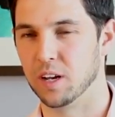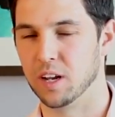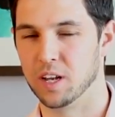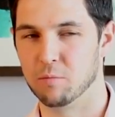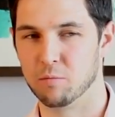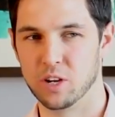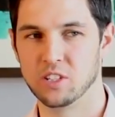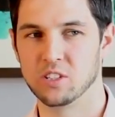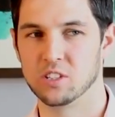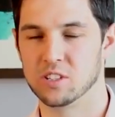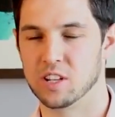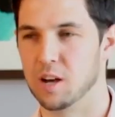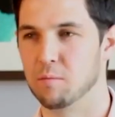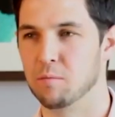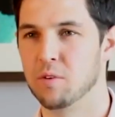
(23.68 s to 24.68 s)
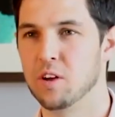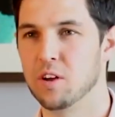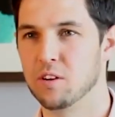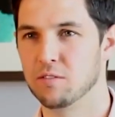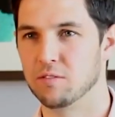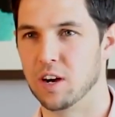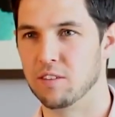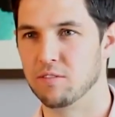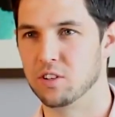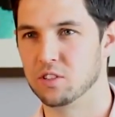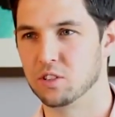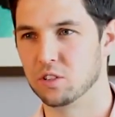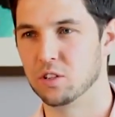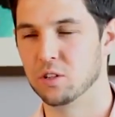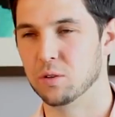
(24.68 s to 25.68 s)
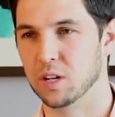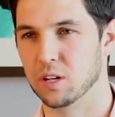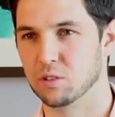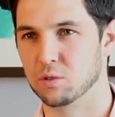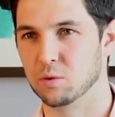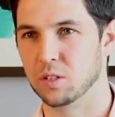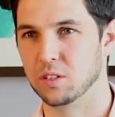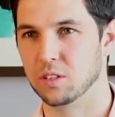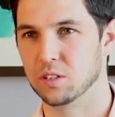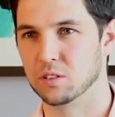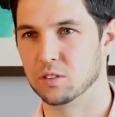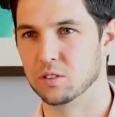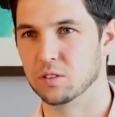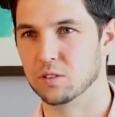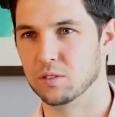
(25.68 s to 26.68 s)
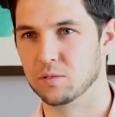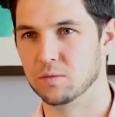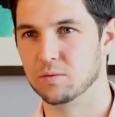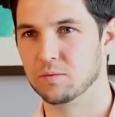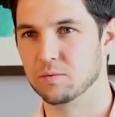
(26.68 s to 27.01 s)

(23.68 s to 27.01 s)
And I embraced Islam 5 years ago when I was 20 years old.